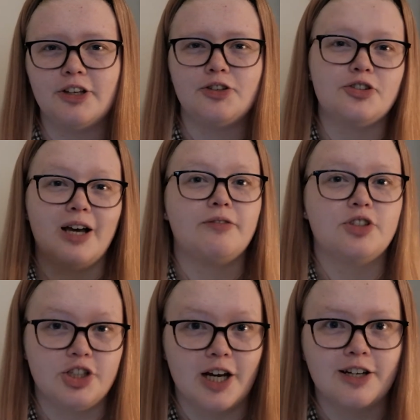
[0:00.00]
you just have to
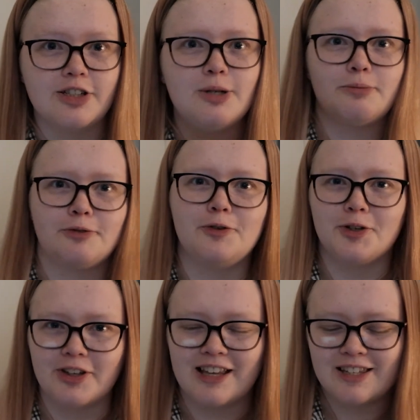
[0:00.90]
change it before
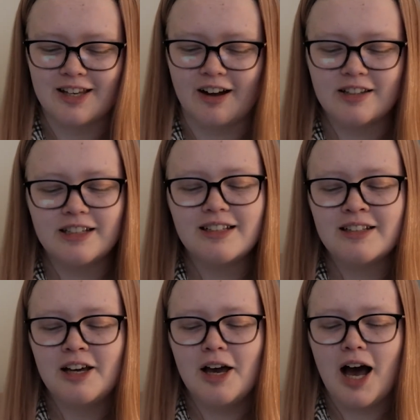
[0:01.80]
you get started.
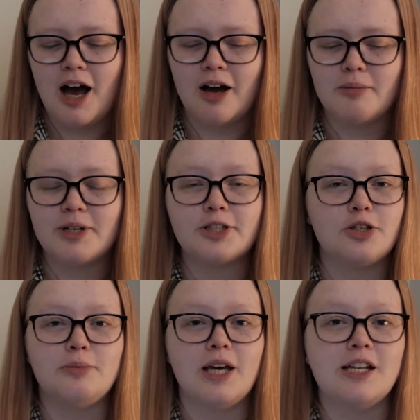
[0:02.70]
But it
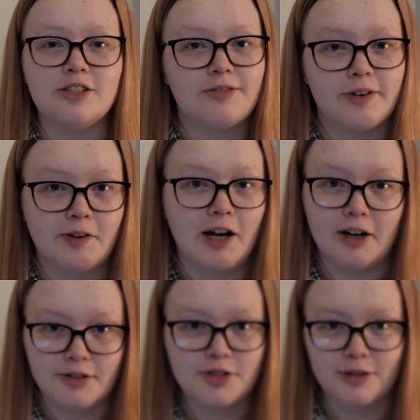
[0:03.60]
took me ages to figure out
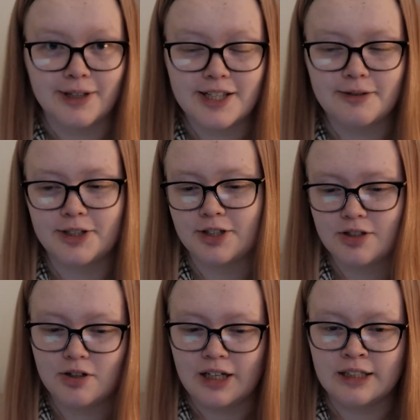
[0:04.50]
how to do it, so I just
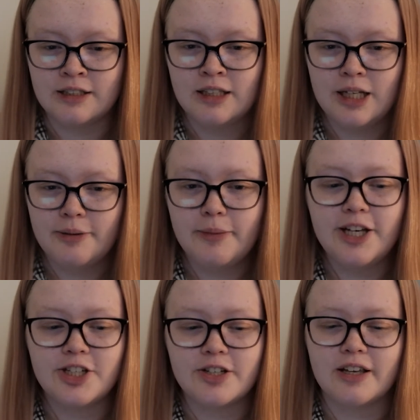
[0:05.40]
thought I'd
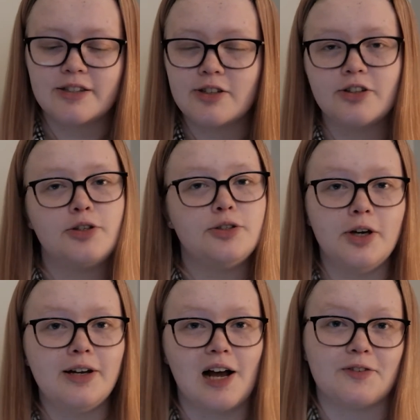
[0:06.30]
mention it so that you
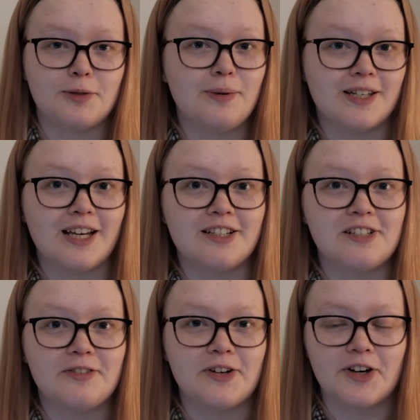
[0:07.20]
don't have to spend
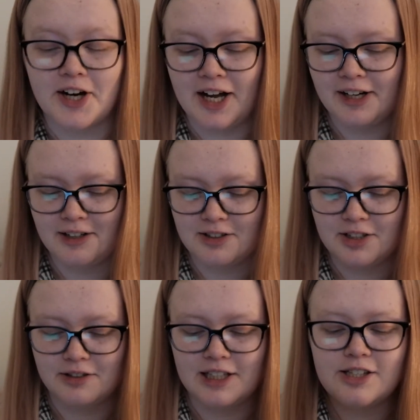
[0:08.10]
ages figuring out how to
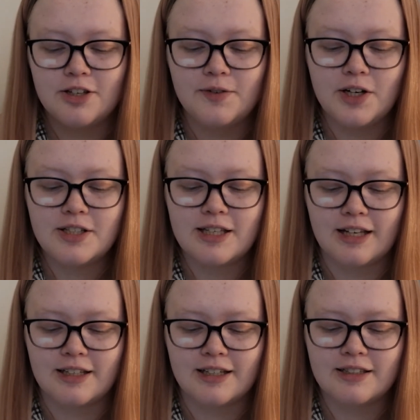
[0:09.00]
do it. So if you go to
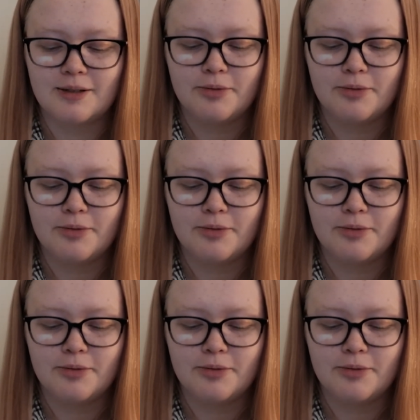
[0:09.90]
settings in